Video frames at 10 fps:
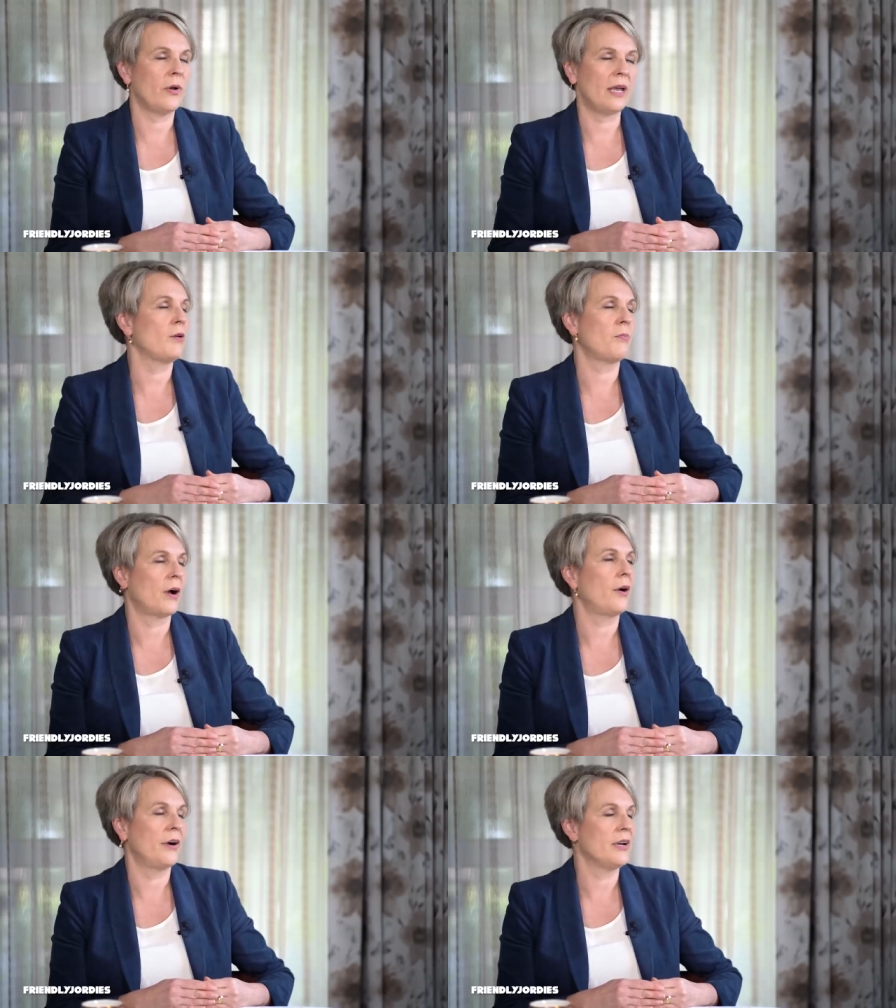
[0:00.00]
where your
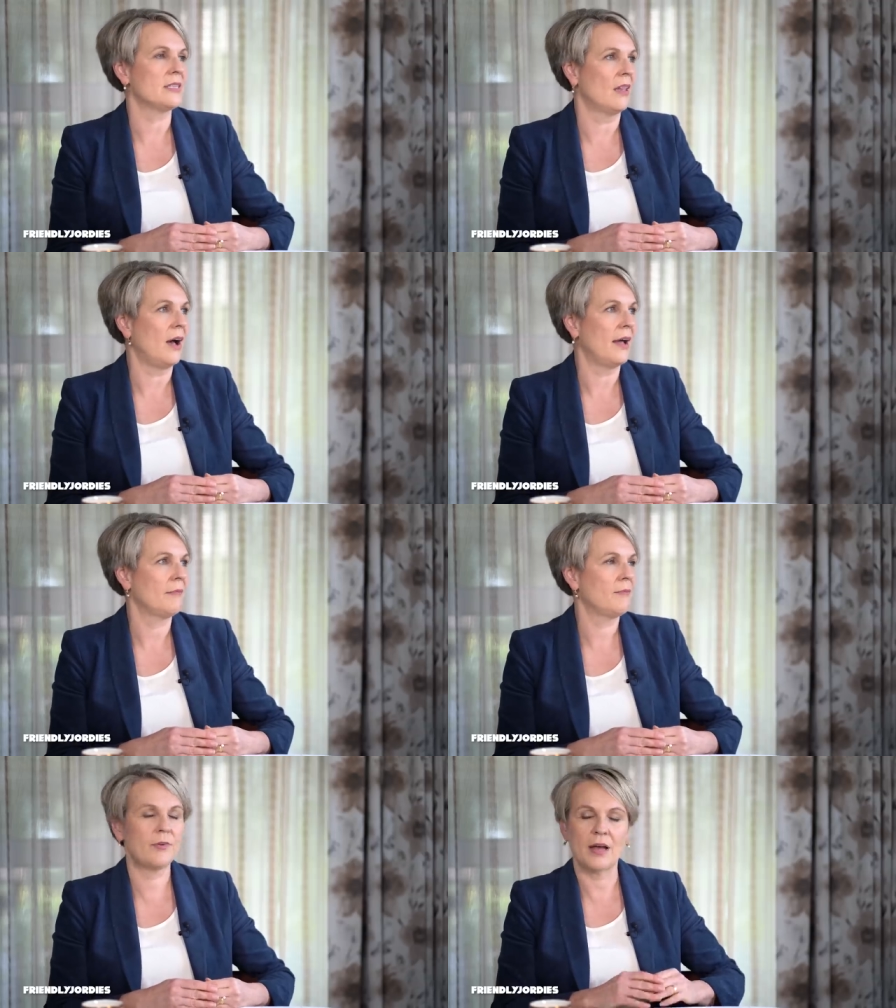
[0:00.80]
priorities lie,
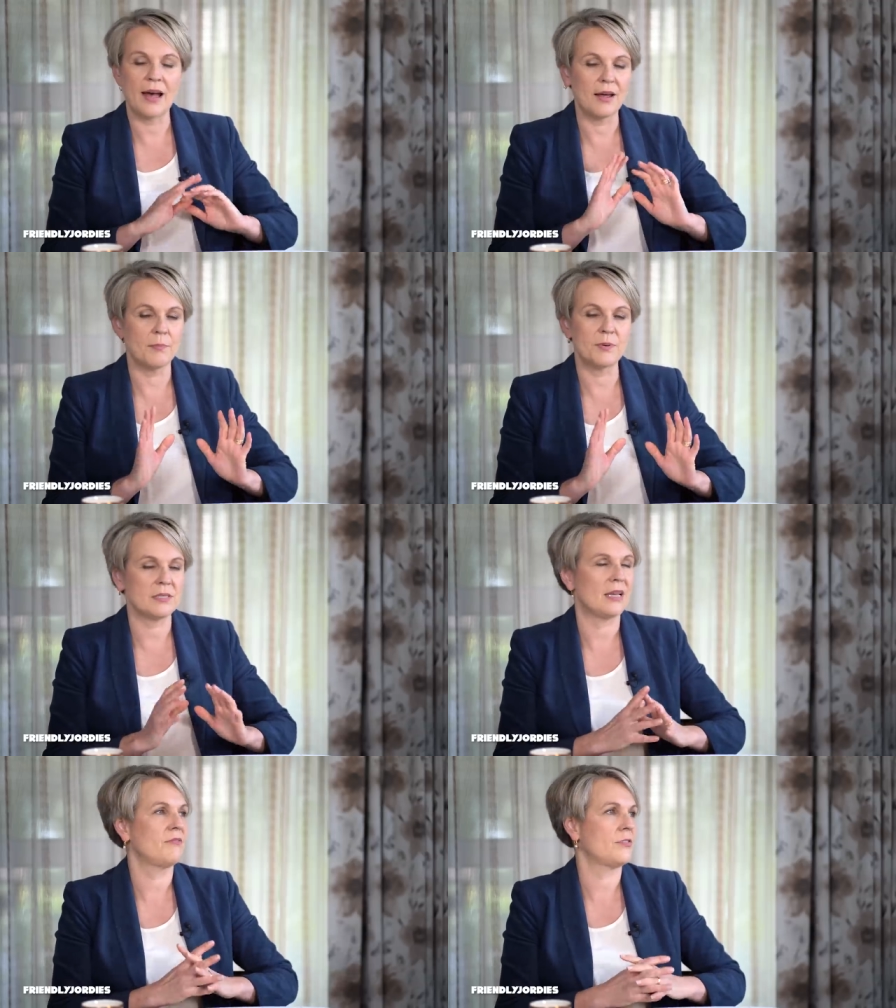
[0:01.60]
hundred
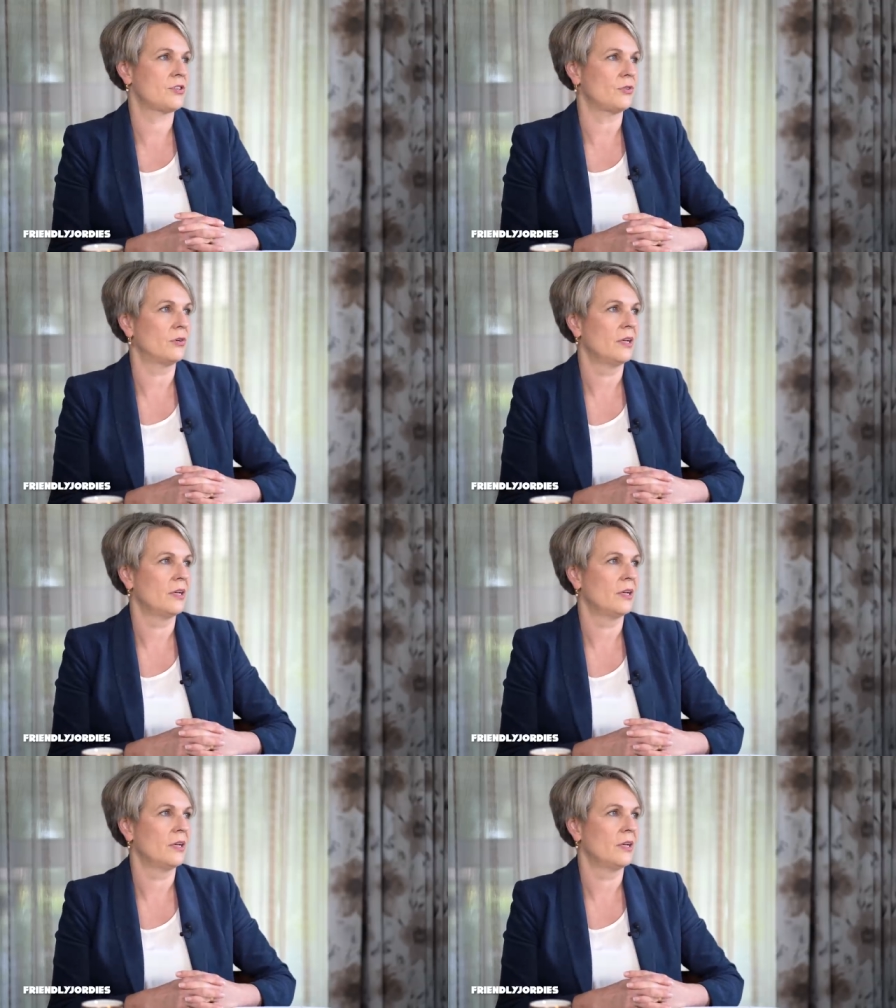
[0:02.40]
percent for sure.